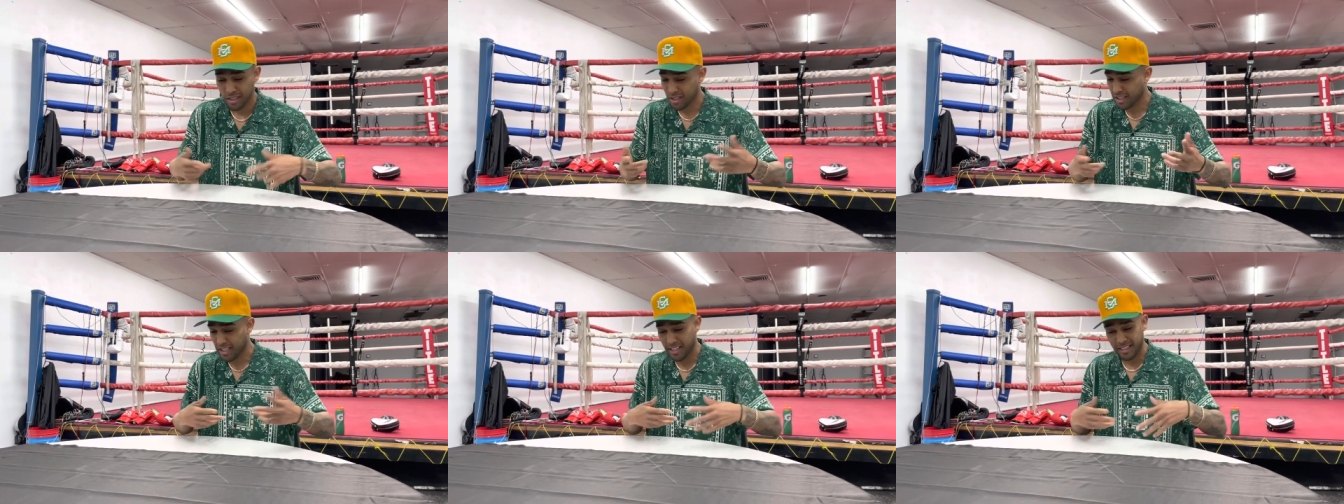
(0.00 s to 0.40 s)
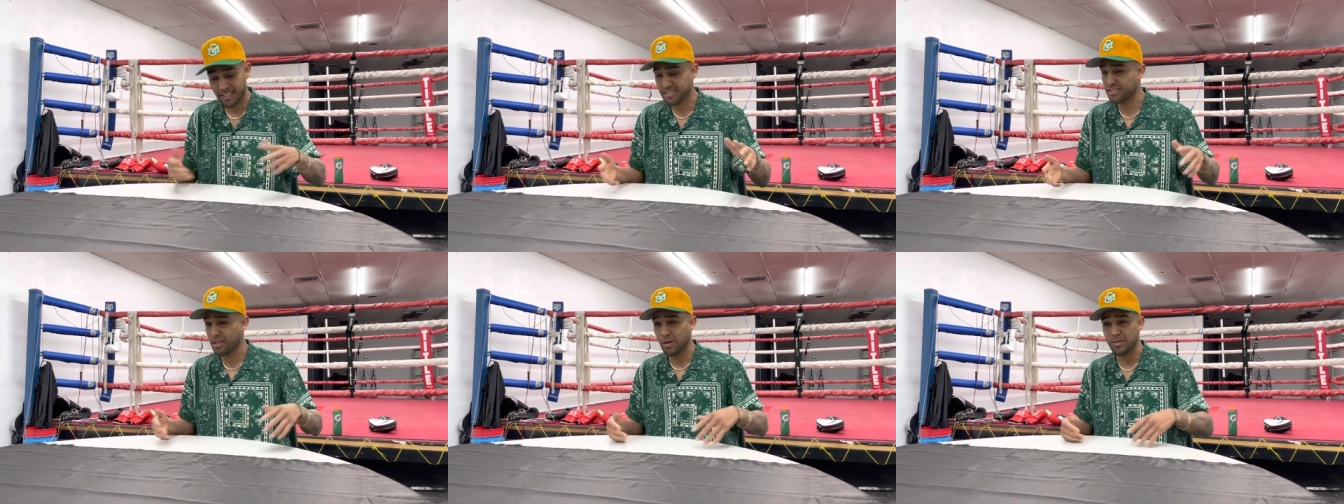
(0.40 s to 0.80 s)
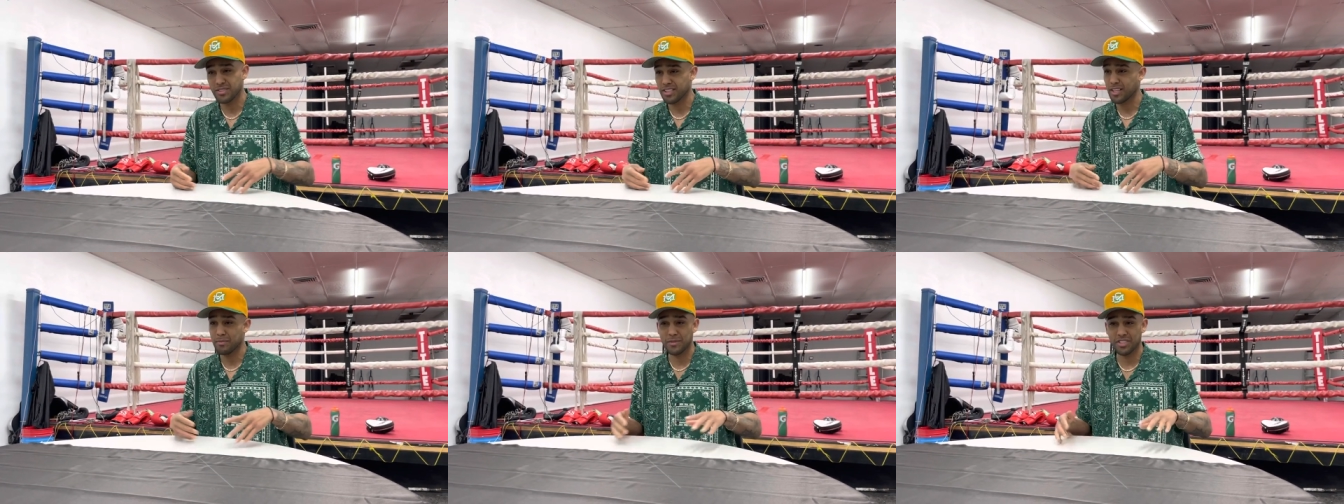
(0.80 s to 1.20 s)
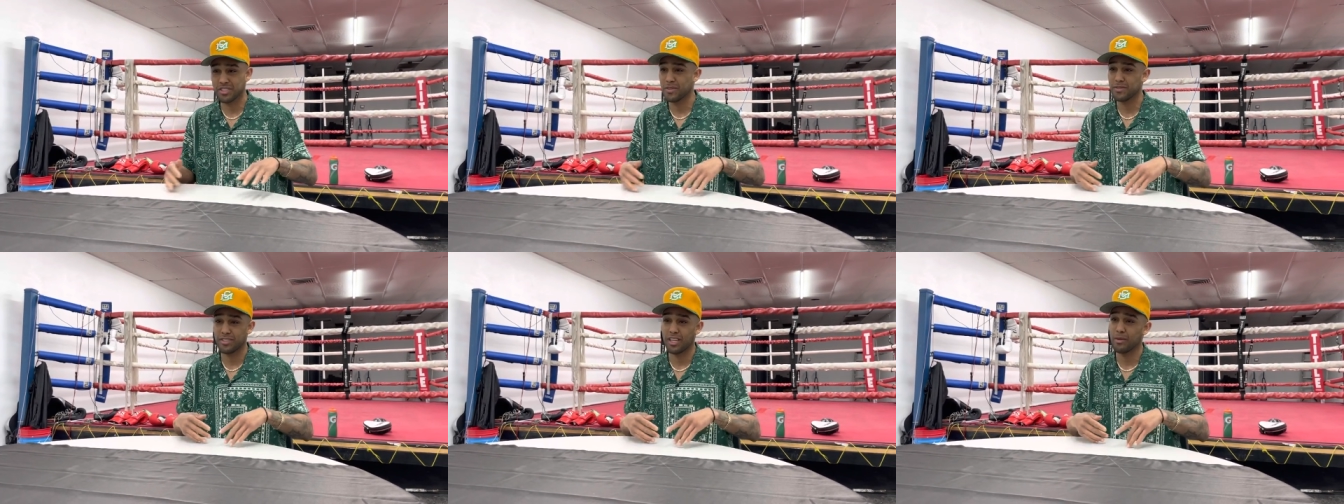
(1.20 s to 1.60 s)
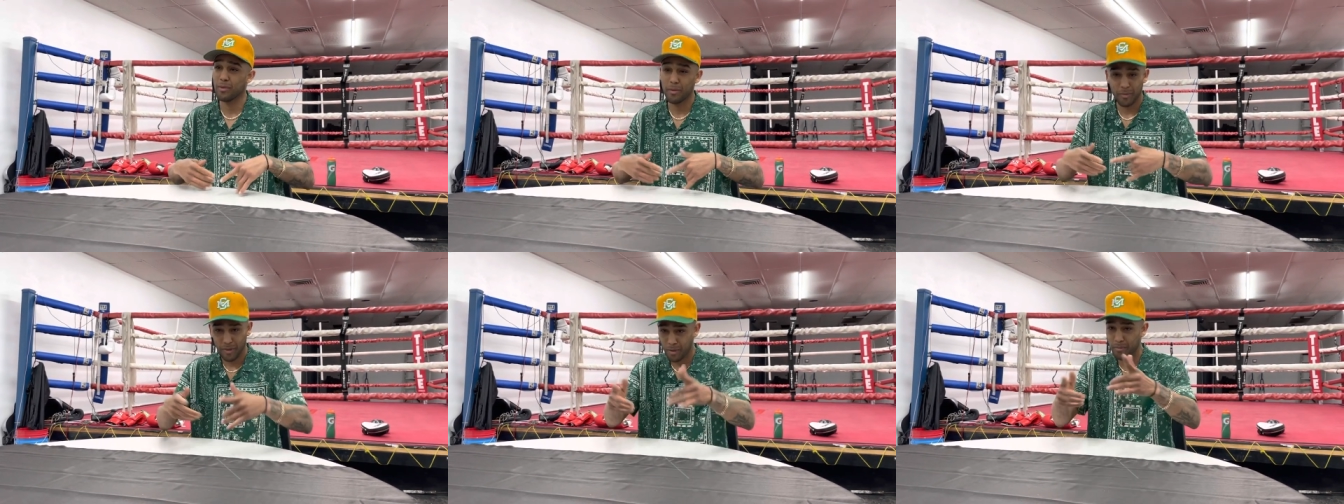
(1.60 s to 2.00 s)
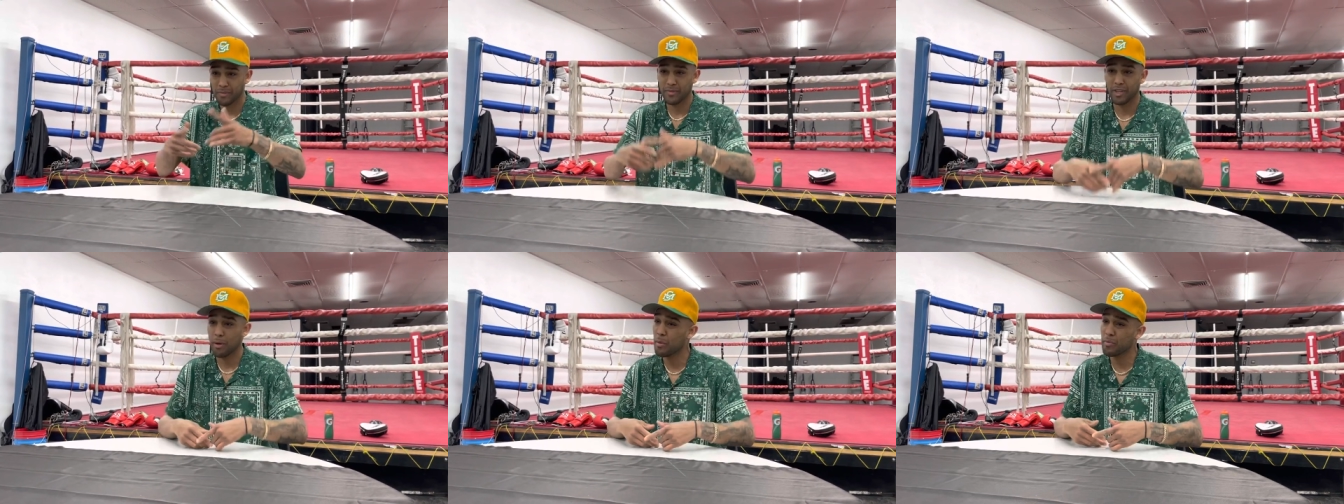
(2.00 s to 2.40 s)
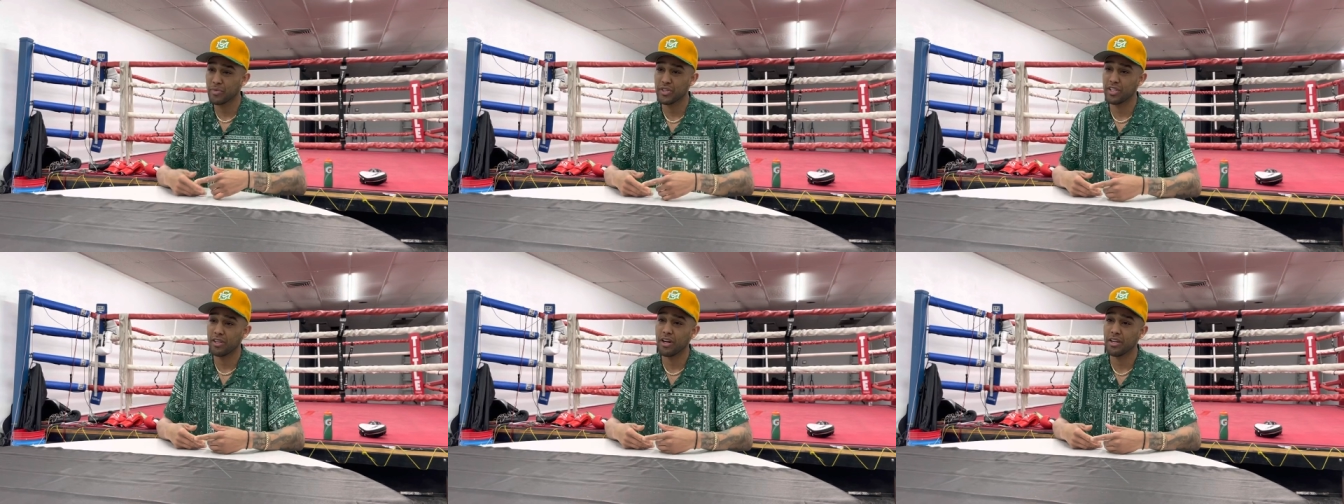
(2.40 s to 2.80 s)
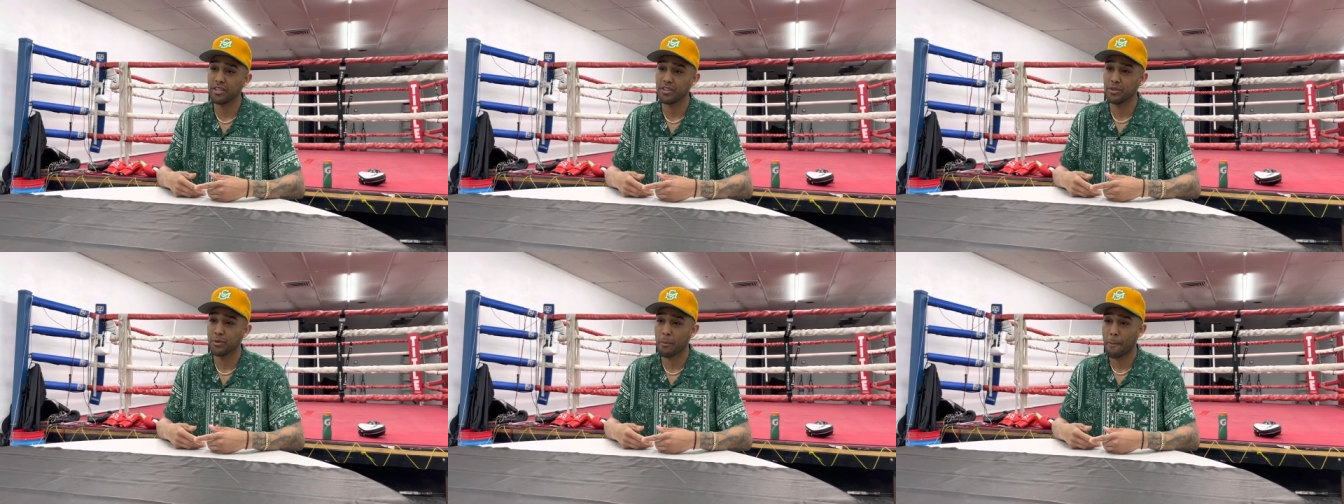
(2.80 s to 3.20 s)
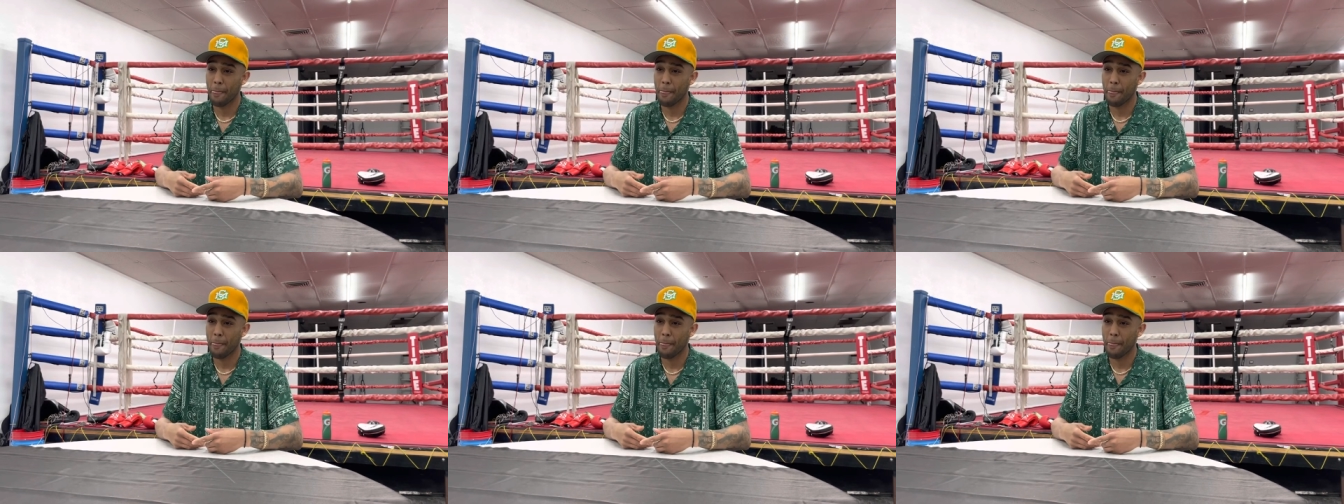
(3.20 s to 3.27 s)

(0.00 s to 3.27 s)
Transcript: hey, it's go time, it's show time. I'm gonna put it on you.